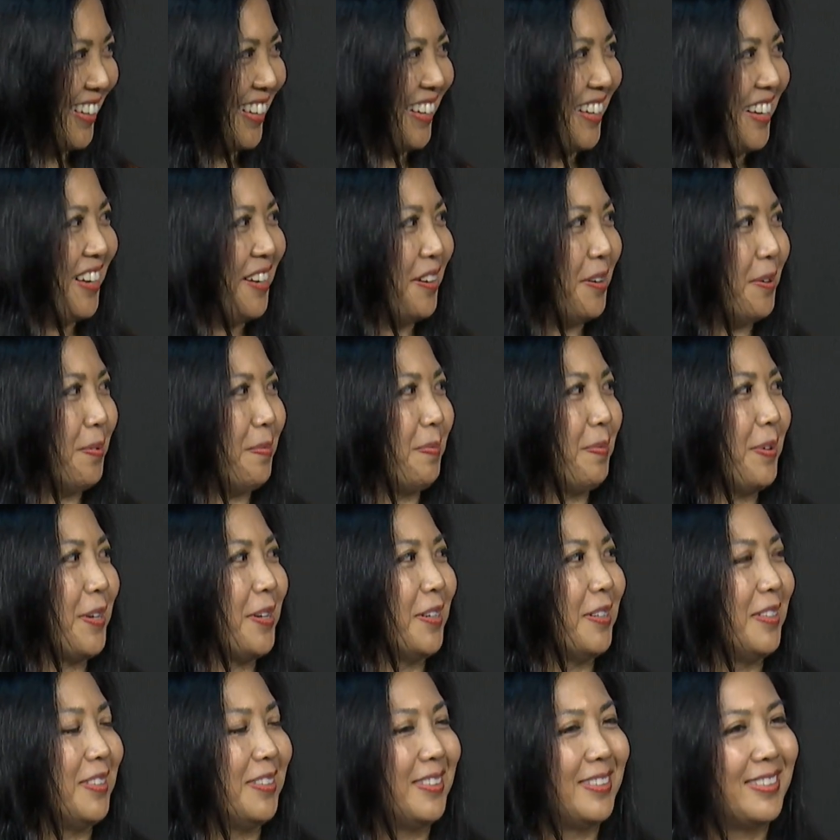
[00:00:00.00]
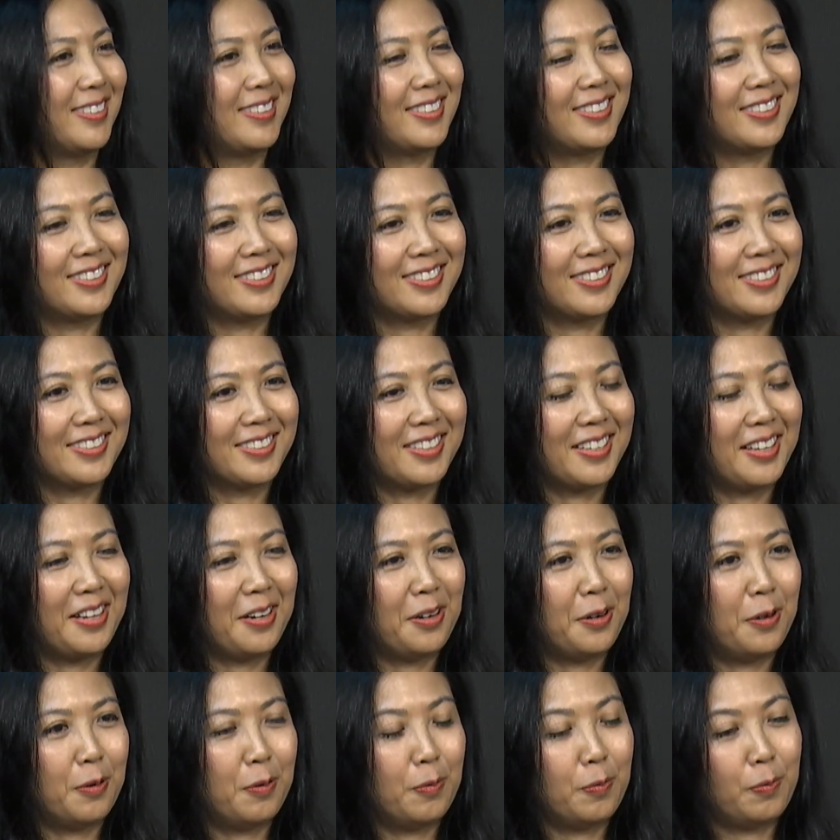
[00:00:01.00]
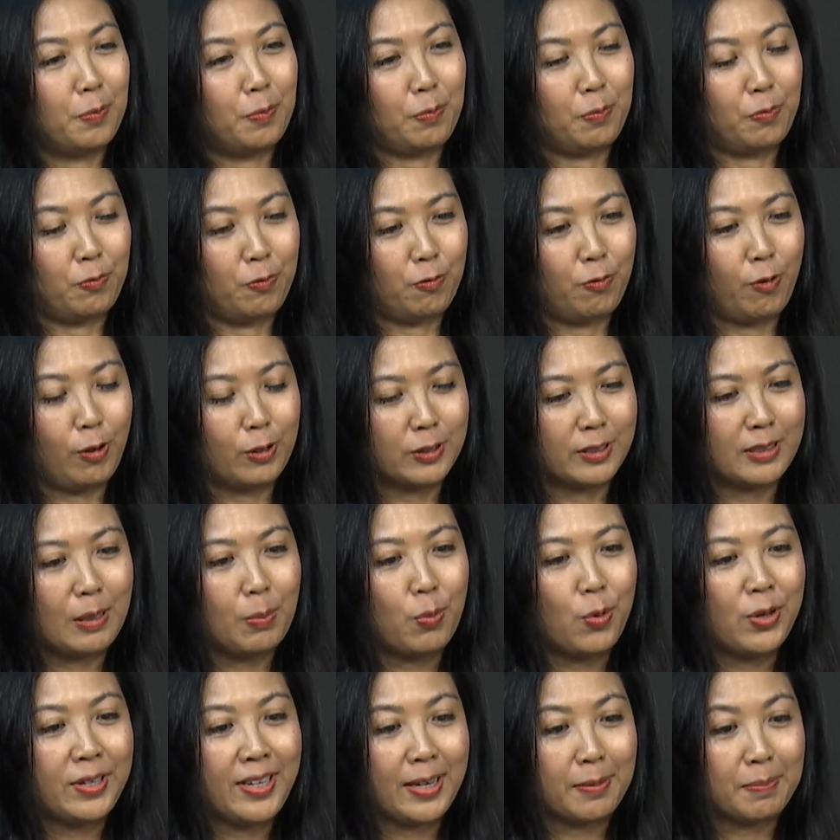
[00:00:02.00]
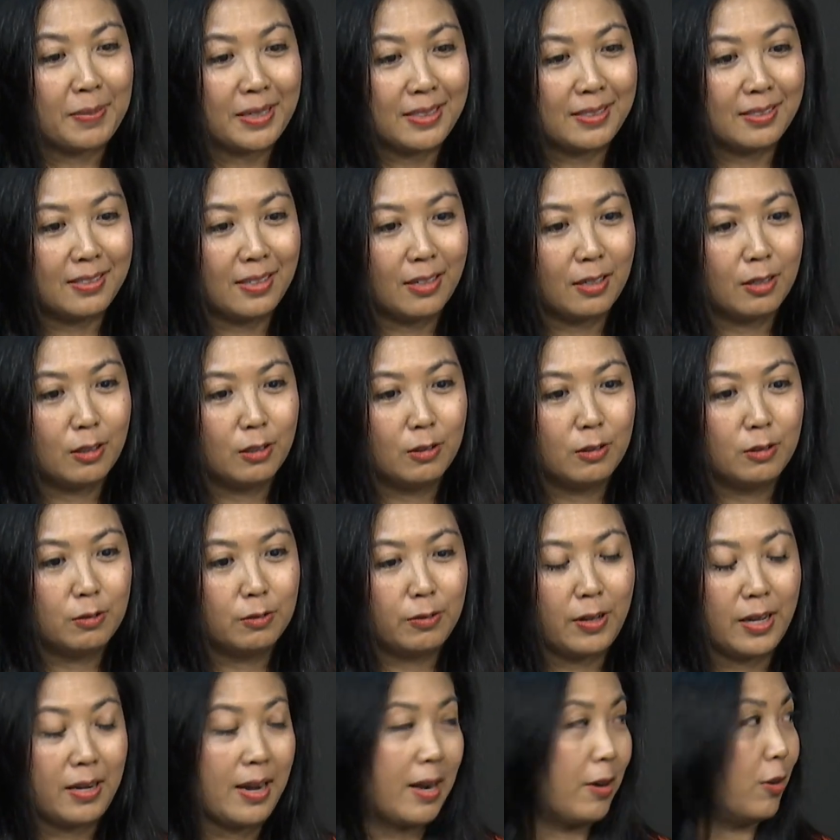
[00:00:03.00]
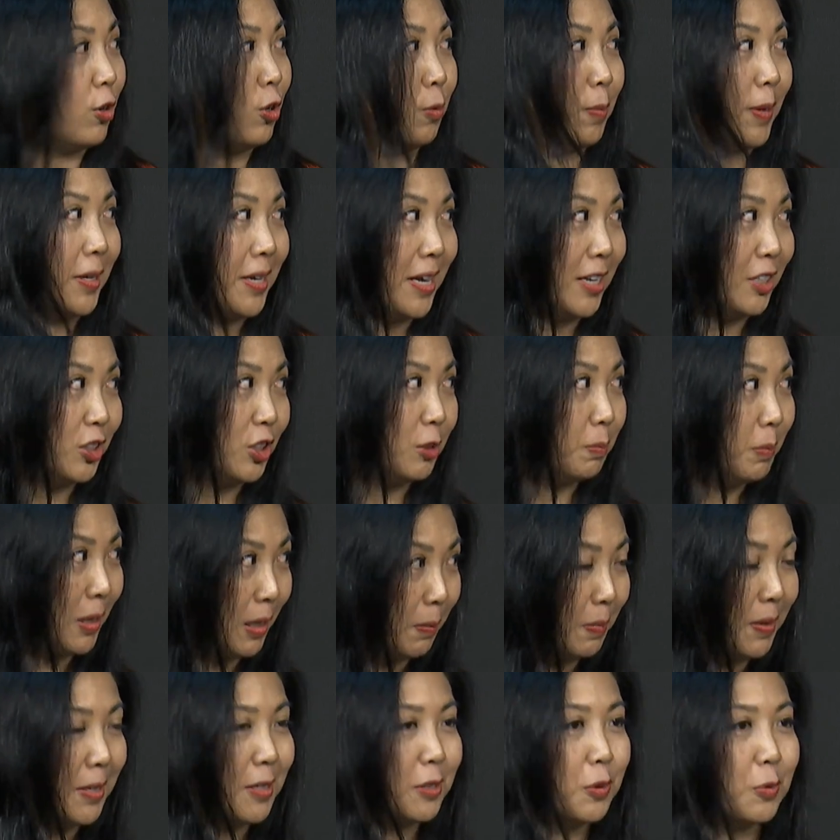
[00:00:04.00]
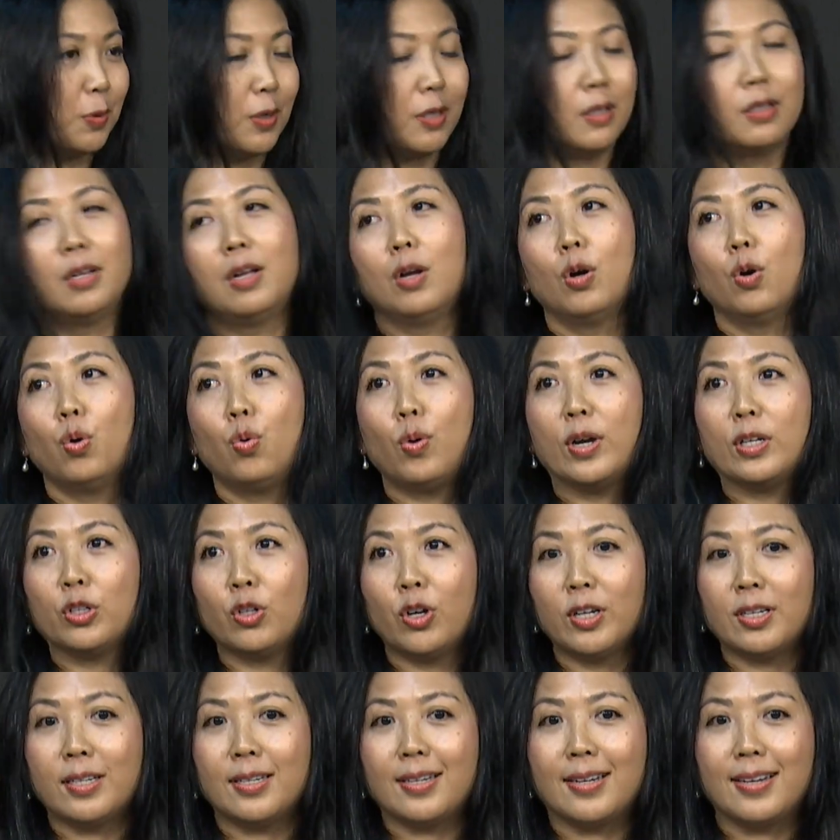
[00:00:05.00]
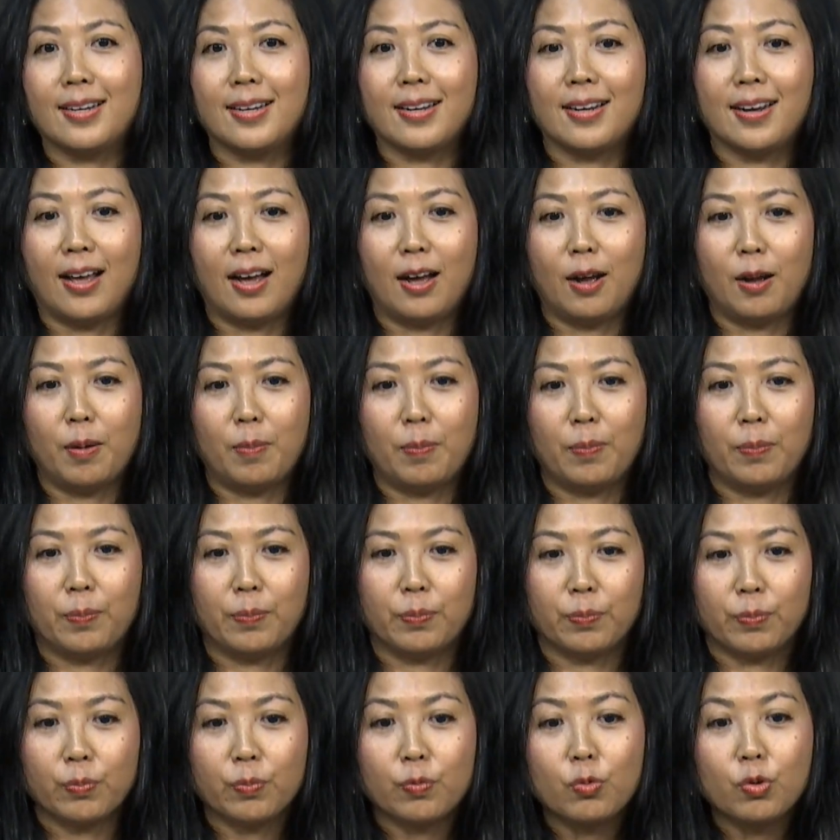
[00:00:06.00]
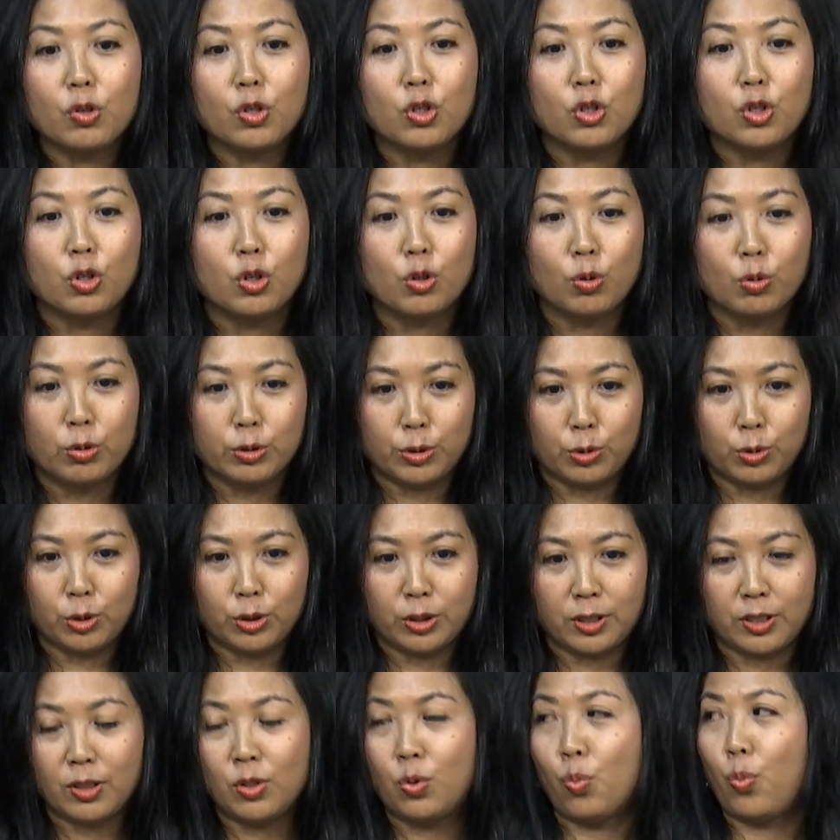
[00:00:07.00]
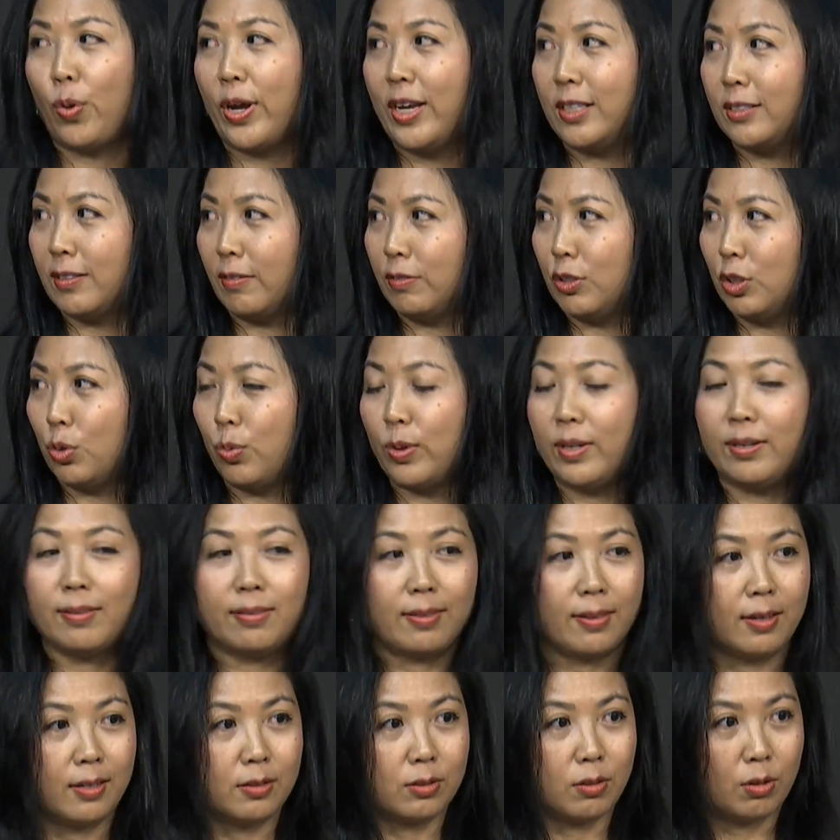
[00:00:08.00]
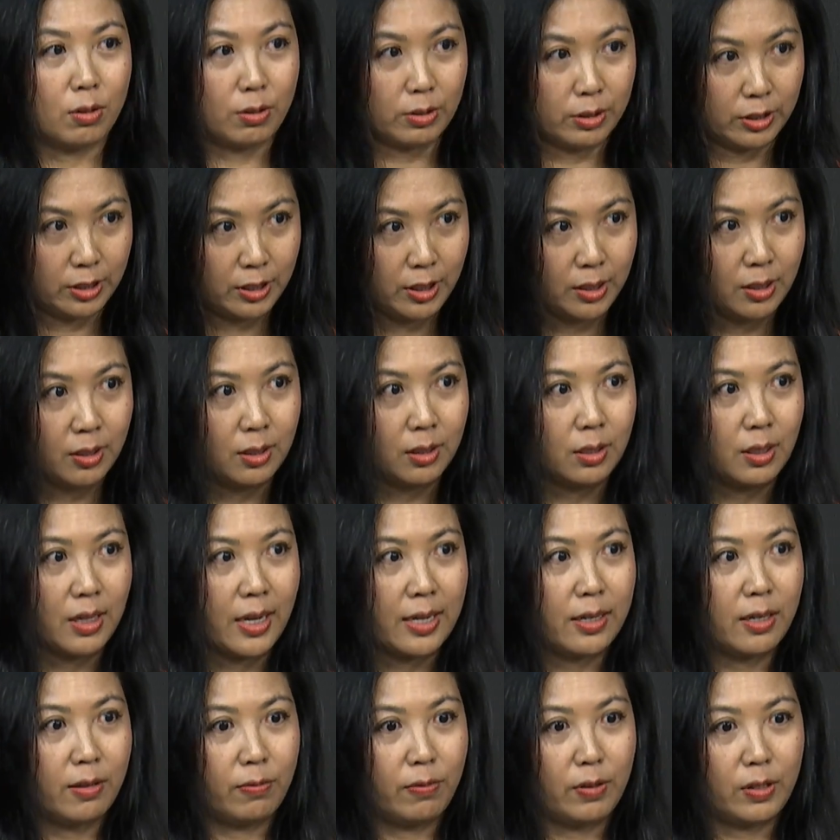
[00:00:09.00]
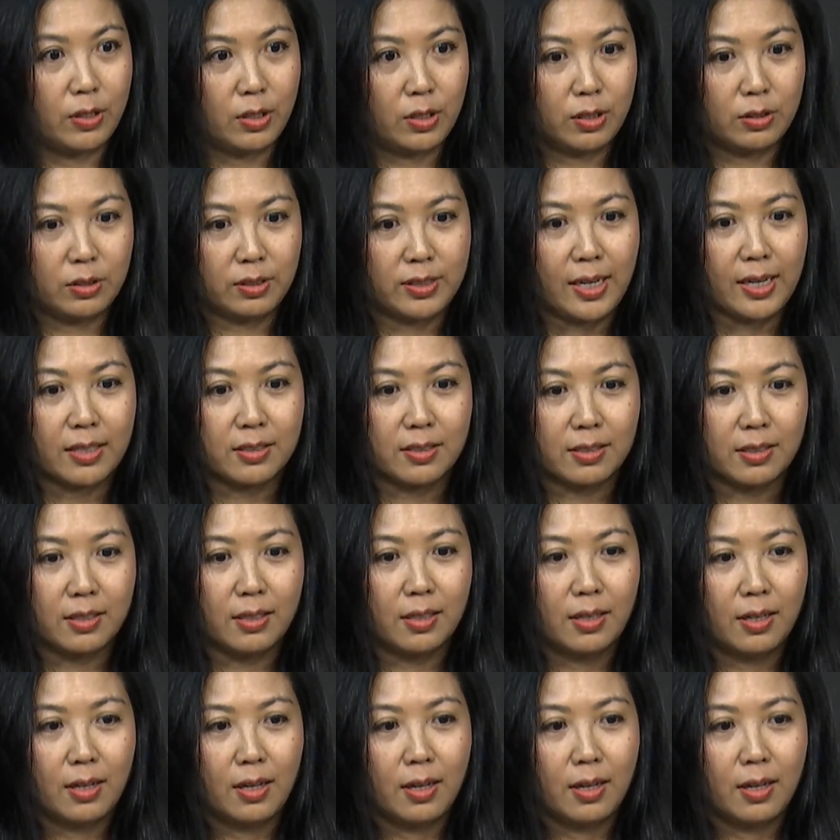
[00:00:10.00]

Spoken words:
you know, because, you know, for someone like myself, and I don't know about Asher maybe as well, who are not used to certain ways of doing things or a certain kind of a sector.